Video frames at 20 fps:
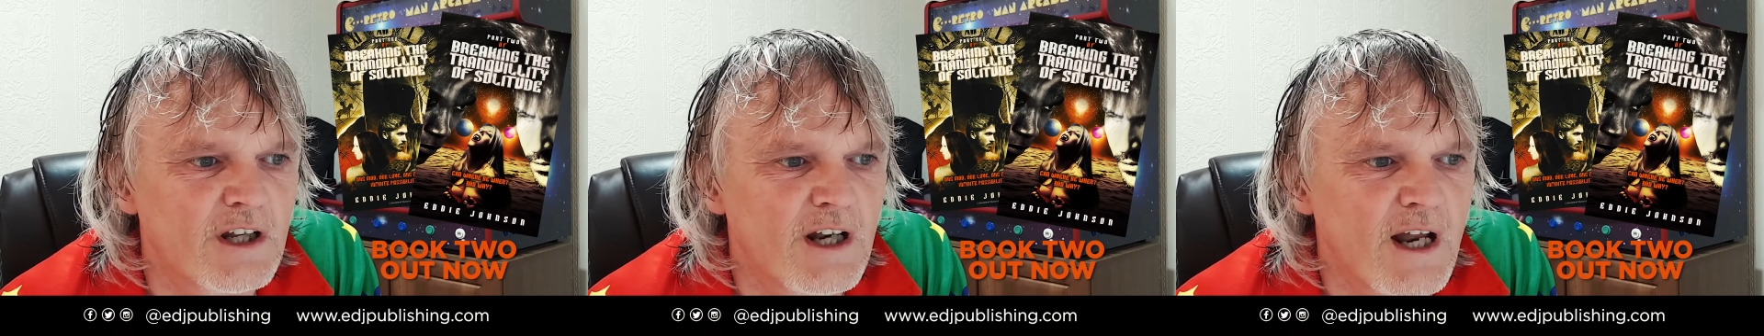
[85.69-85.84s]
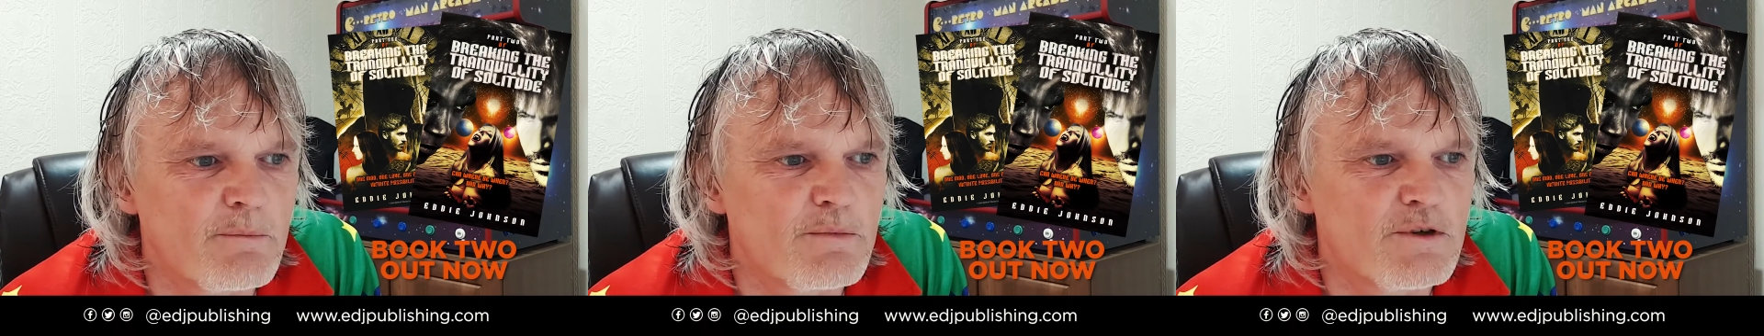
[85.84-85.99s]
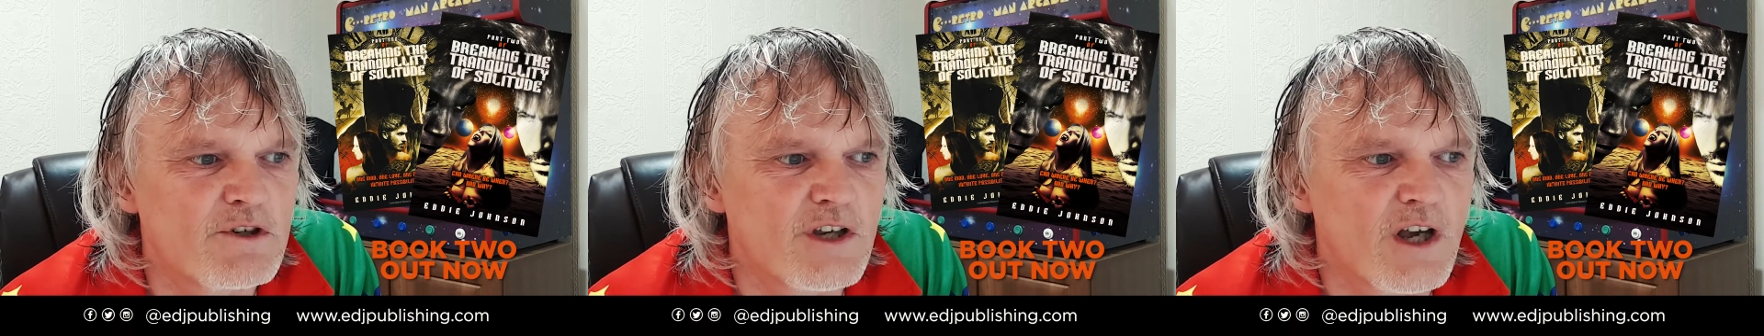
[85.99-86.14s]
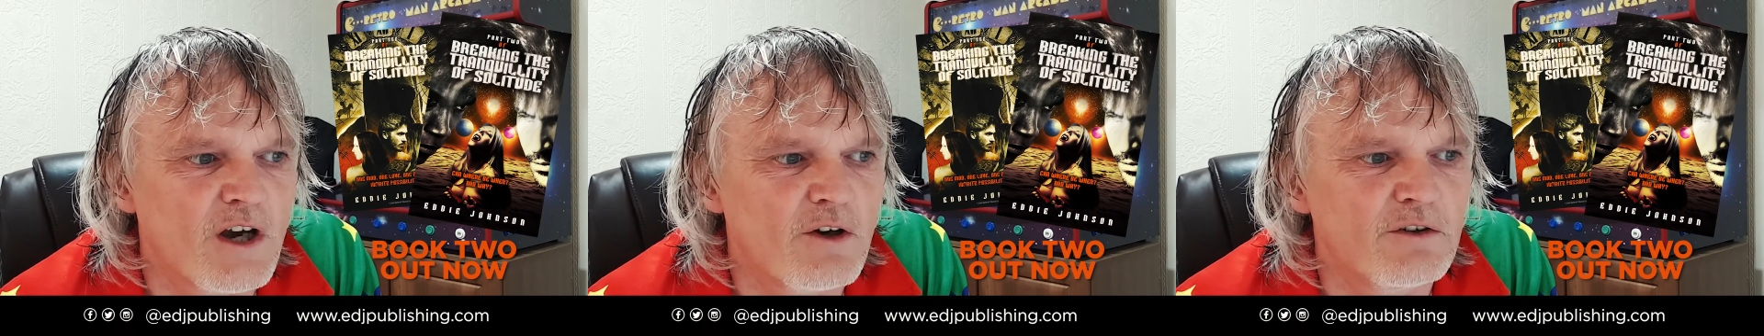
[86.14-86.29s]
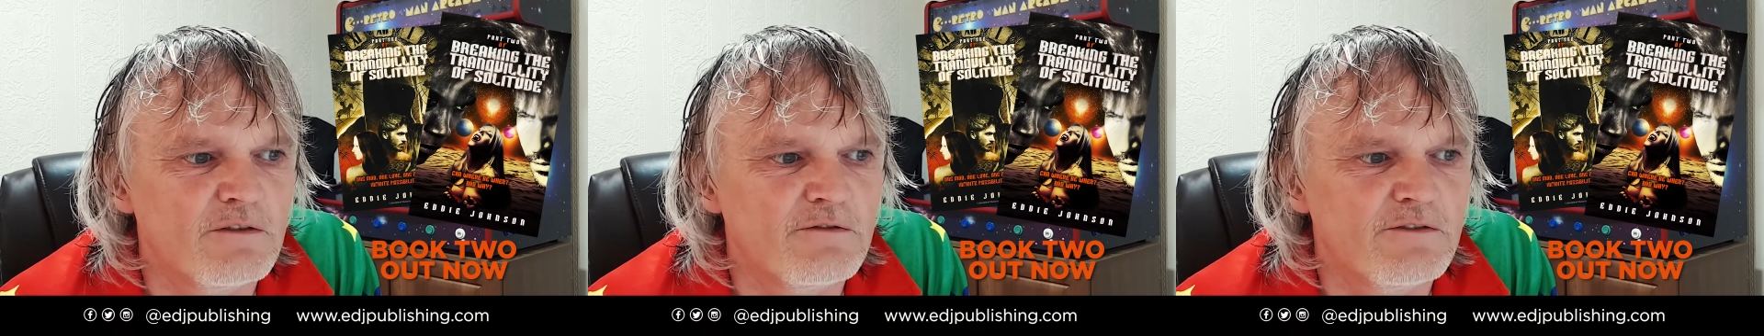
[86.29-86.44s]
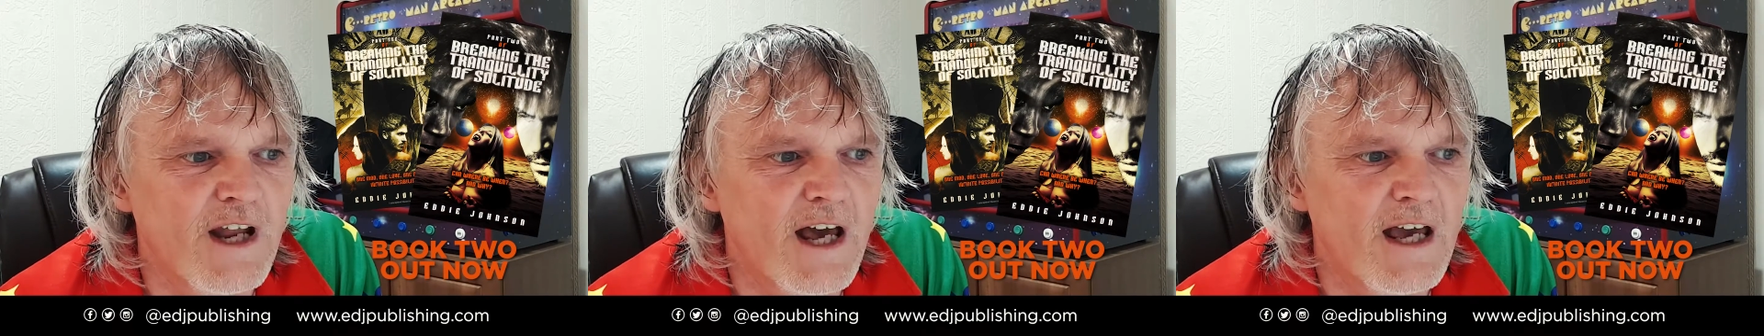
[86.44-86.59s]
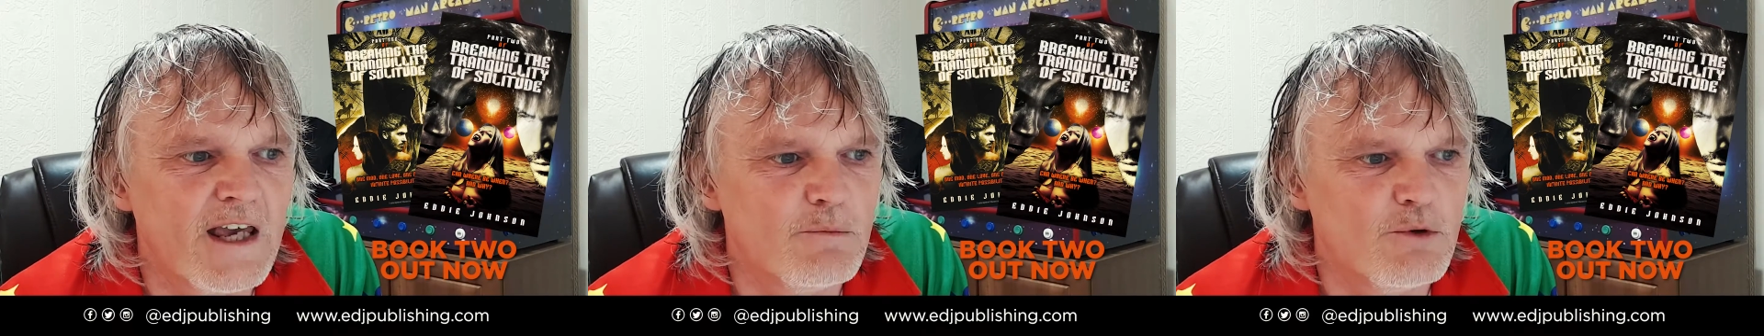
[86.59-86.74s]
an episode of
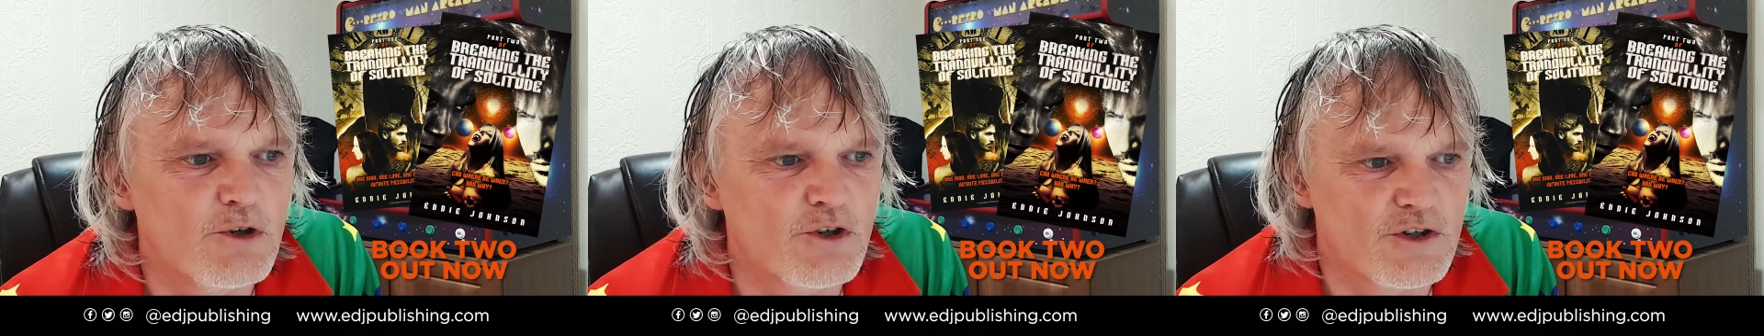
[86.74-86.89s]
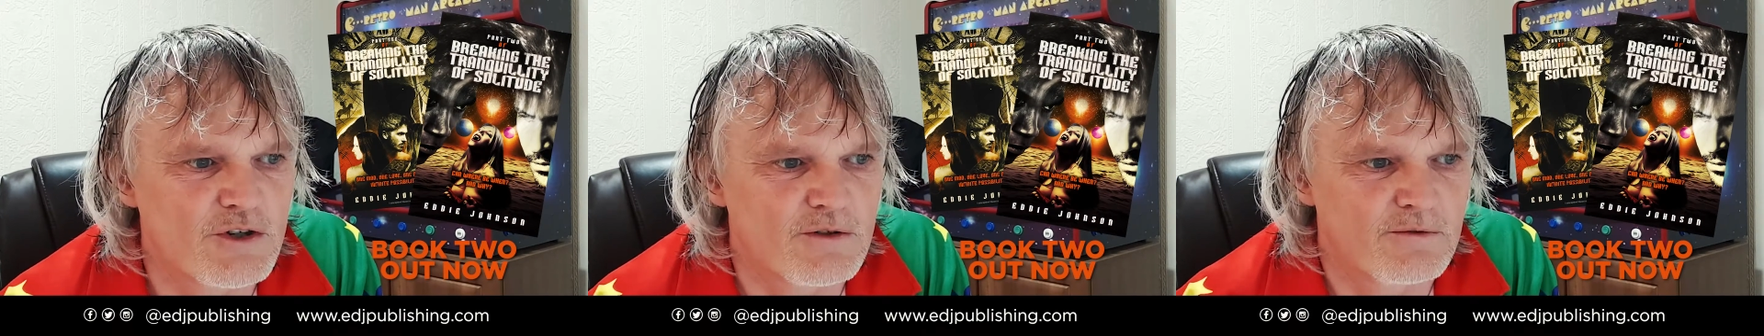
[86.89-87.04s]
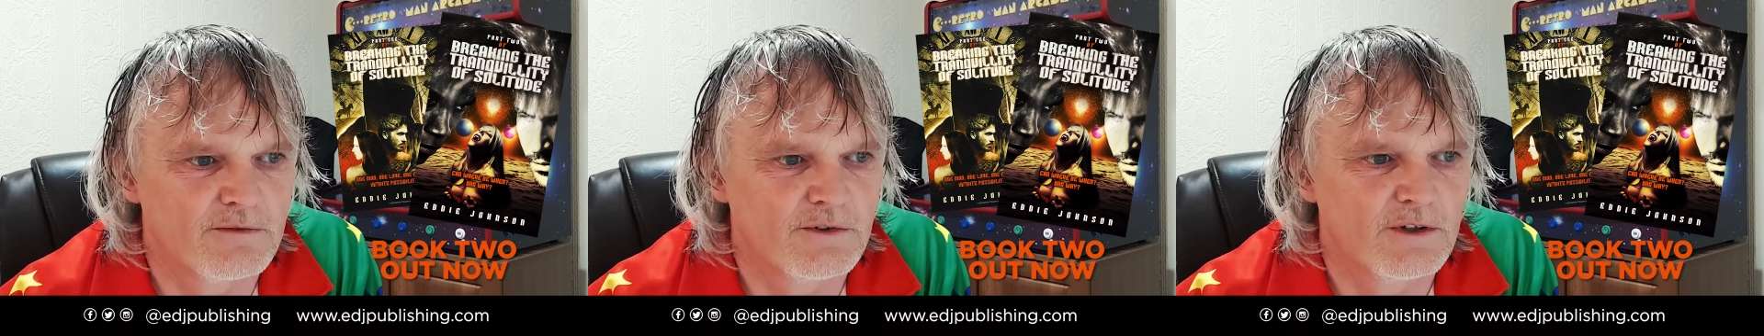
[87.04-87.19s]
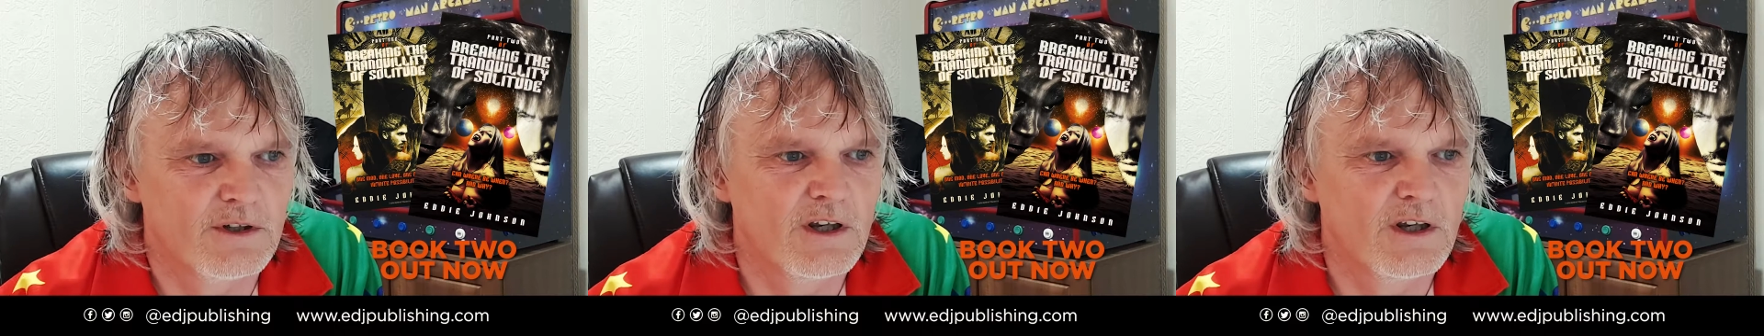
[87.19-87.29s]
Neighbours.